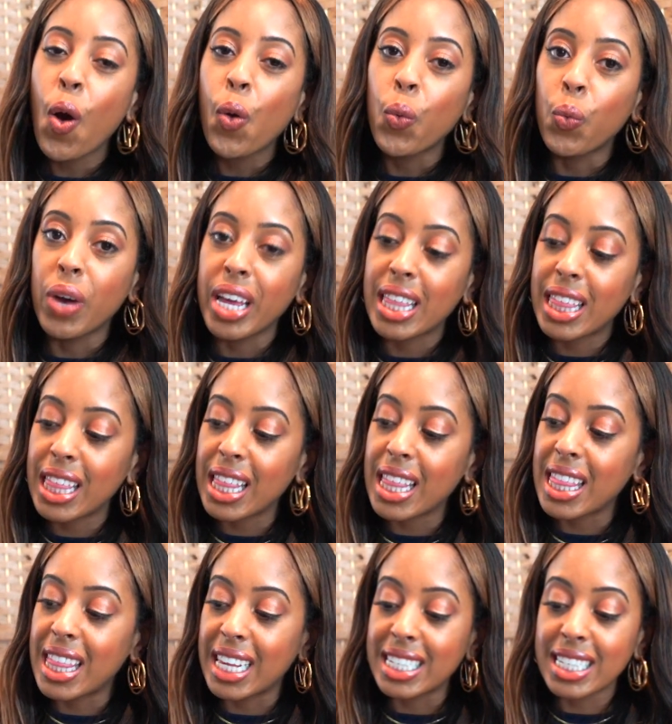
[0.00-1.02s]
with
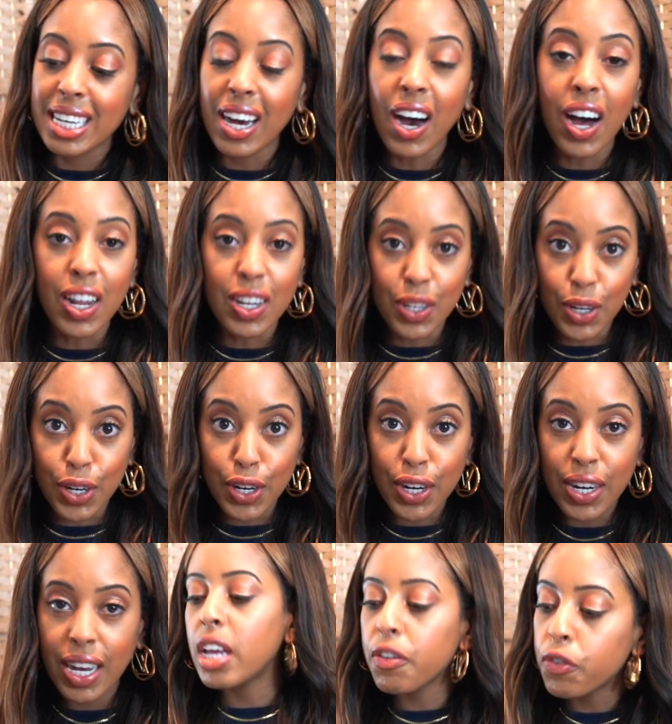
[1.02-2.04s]
this
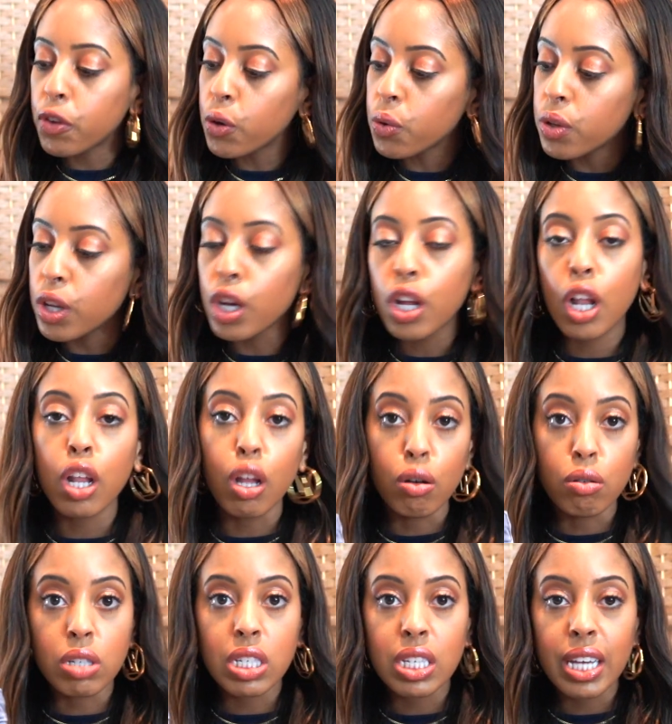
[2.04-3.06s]
color. If you look
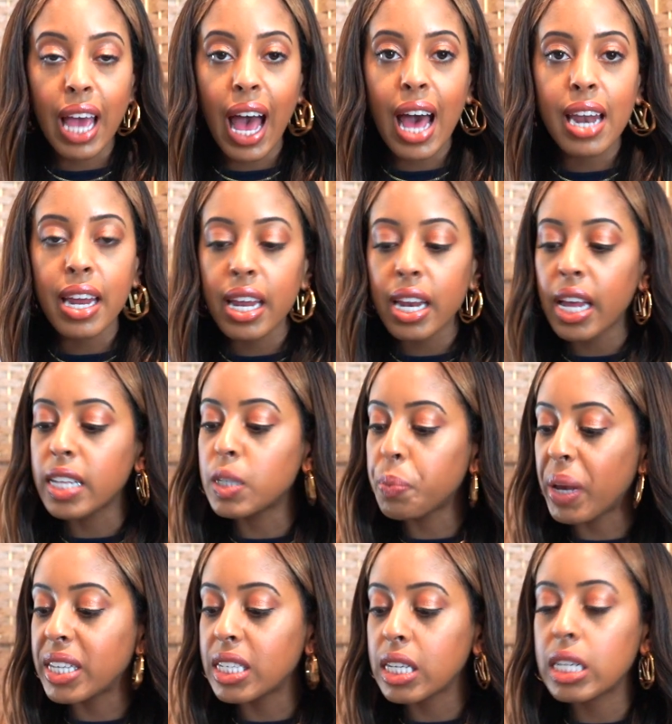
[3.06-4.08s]
closely at it, it's
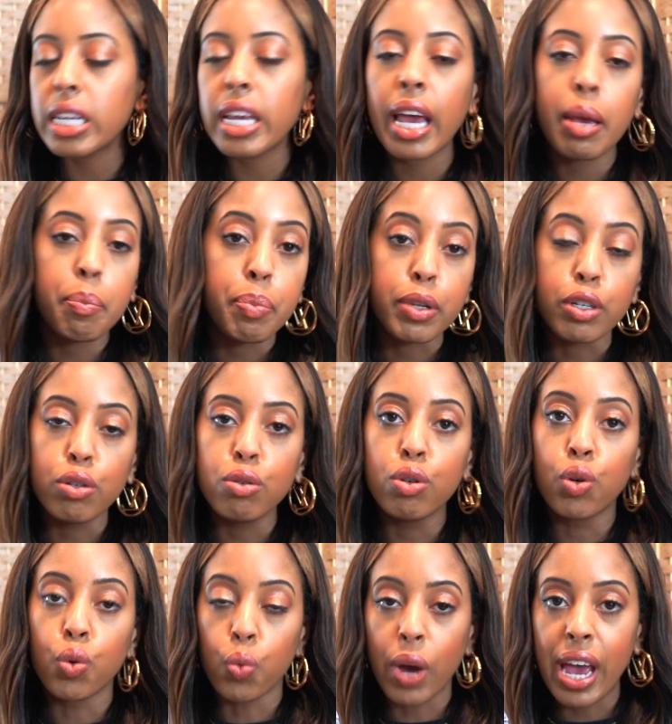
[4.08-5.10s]
basically a
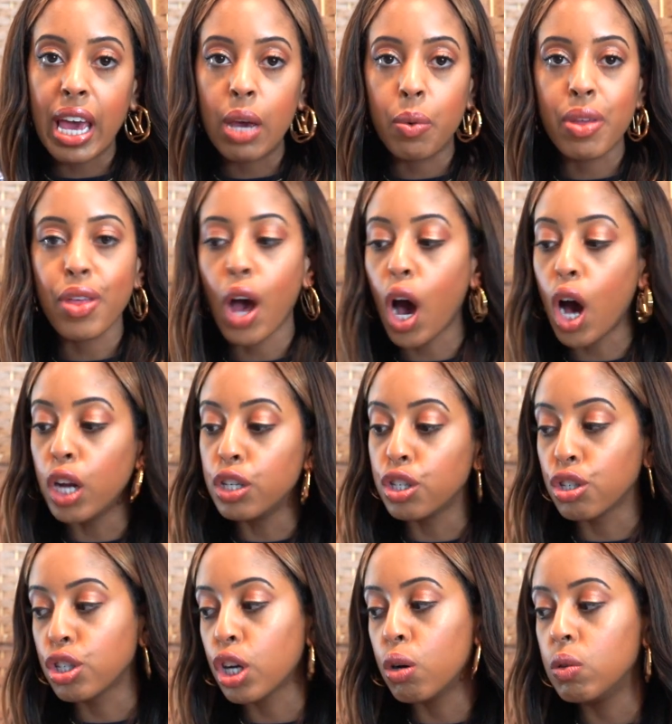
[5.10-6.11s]
blue-gray with
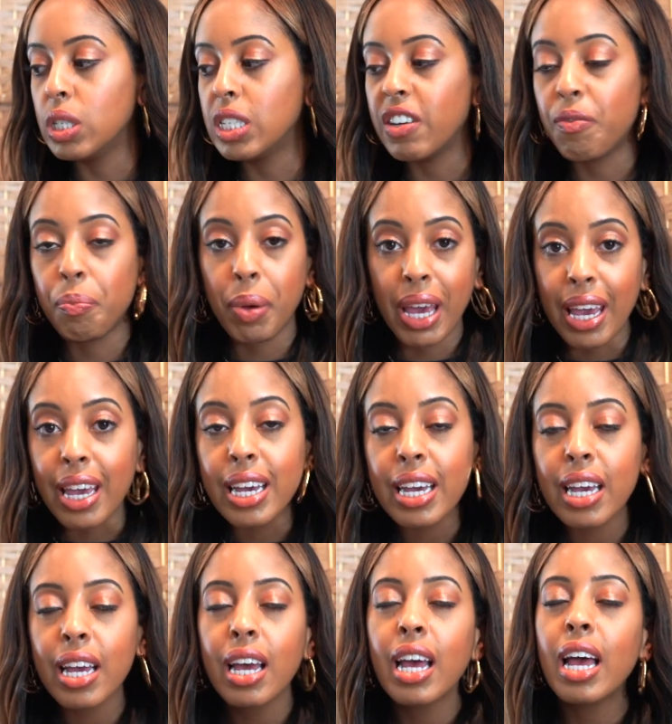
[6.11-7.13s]
undertones of pink.